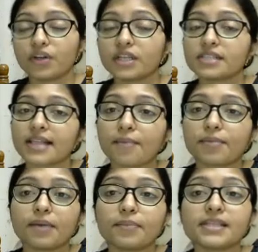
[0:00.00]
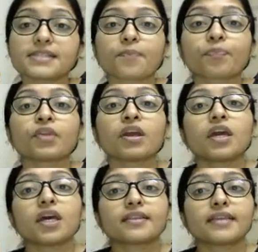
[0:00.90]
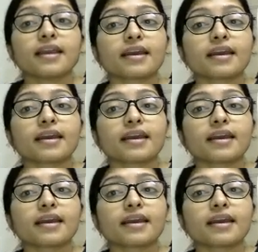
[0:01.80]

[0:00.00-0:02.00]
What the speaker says: What is lambda? Means there